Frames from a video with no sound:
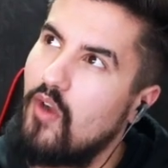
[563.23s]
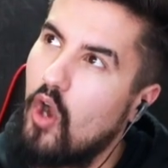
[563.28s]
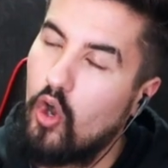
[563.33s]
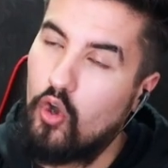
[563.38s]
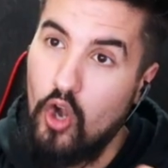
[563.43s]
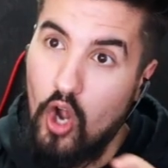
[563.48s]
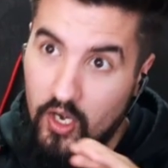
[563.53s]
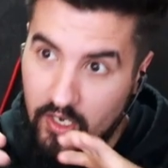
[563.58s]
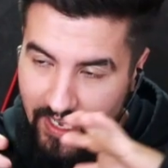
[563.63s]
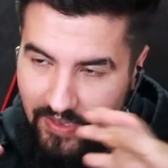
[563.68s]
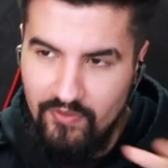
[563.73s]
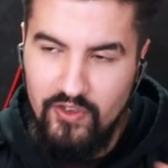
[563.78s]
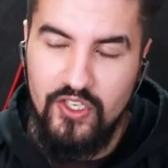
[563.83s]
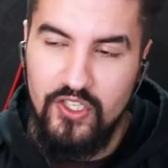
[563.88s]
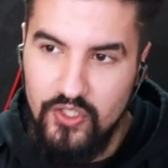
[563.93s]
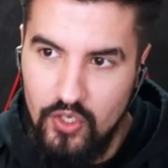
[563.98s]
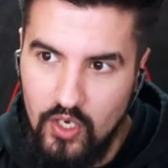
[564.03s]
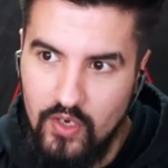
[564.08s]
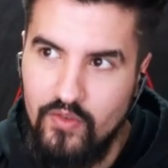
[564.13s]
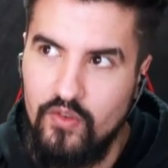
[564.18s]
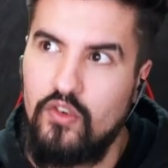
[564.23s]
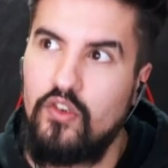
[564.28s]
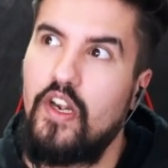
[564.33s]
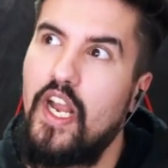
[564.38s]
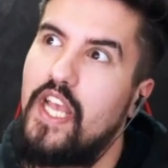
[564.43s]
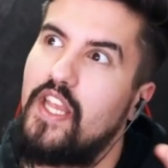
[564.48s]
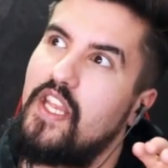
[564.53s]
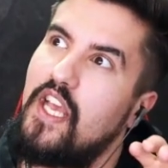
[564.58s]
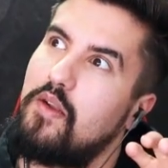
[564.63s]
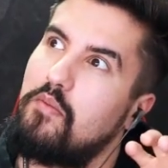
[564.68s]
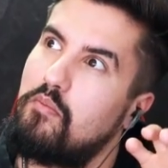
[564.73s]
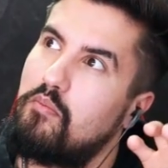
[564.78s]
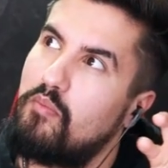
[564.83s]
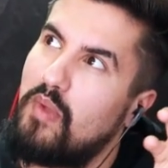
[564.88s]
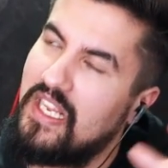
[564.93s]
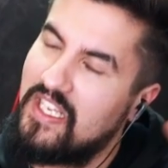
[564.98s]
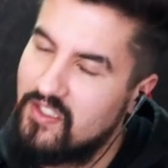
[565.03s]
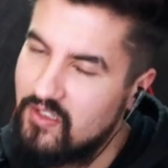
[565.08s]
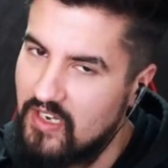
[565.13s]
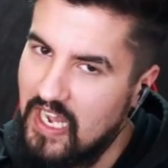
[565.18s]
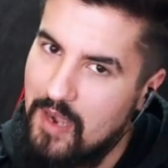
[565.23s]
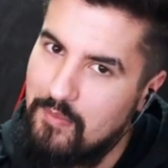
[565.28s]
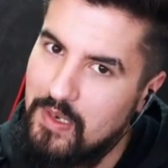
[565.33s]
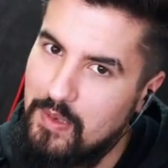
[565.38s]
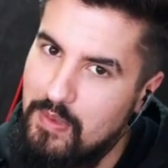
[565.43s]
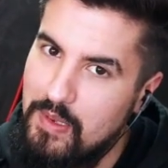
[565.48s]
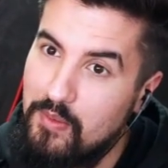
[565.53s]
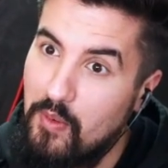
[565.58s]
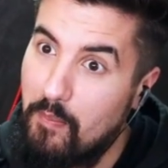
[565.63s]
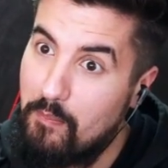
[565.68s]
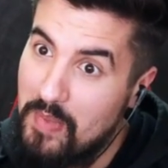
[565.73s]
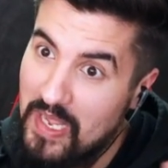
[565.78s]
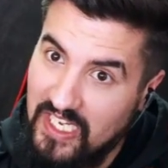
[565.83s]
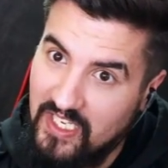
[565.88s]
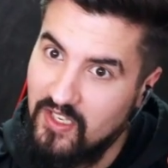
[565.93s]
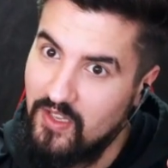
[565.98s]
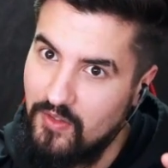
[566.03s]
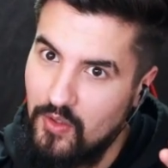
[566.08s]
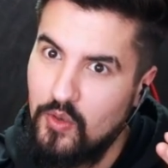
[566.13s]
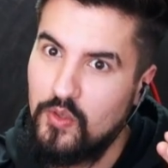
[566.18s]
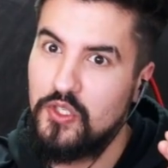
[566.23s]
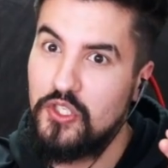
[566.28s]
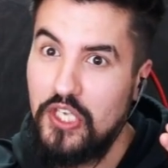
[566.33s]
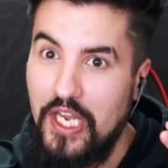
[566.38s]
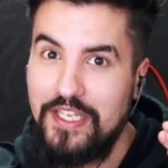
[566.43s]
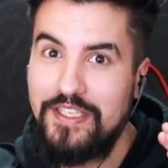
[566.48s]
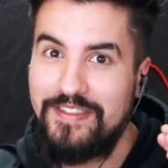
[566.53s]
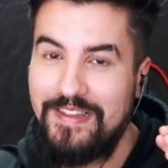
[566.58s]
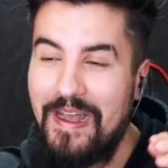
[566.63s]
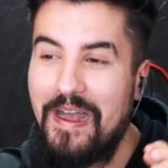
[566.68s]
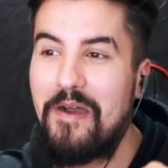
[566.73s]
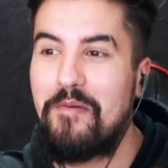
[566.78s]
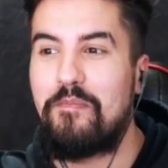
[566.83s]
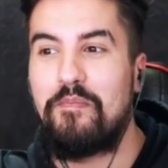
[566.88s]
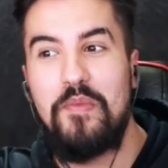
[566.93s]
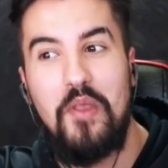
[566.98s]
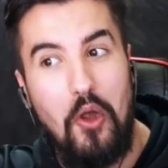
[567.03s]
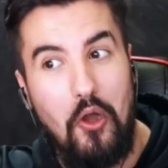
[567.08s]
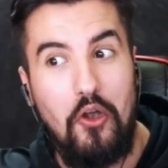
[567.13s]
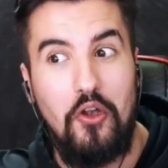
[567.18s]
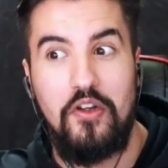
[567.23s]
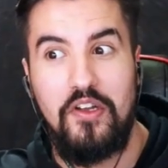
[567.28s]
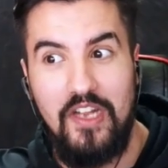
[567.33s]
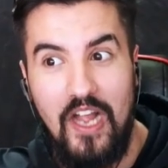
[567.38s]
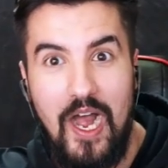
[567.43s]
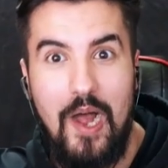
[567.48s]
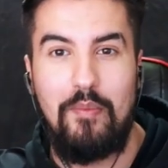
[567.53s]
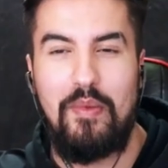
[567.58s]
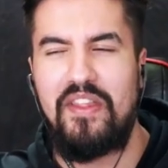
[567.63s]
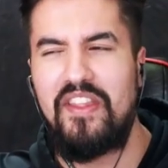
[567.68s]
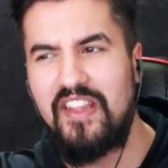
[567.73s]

are on every server, and then based on how many people picked those chests up are up.